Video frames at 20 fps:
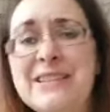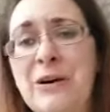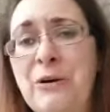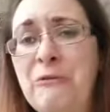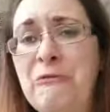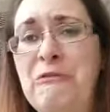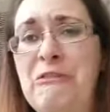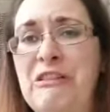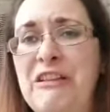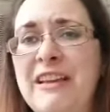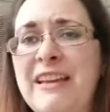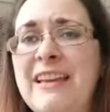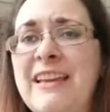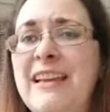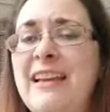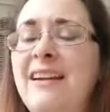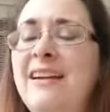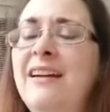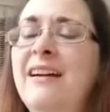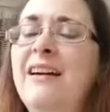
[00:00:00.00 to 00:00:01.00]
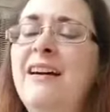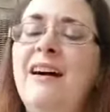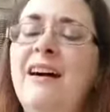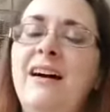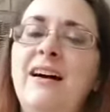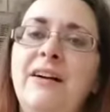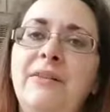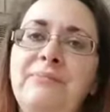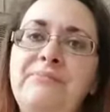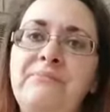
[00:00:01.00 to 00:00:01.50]
hopefully.
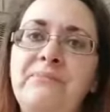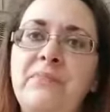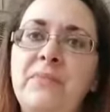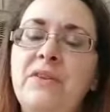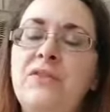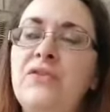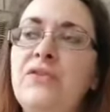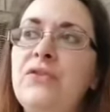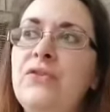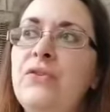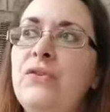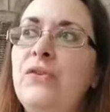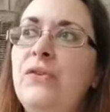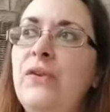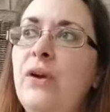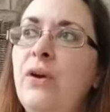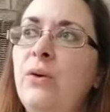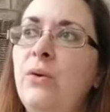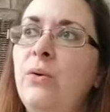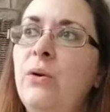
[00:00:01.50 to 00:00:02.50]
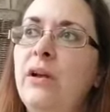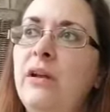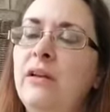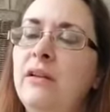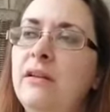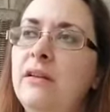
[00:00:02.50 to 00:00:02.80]
Um, so,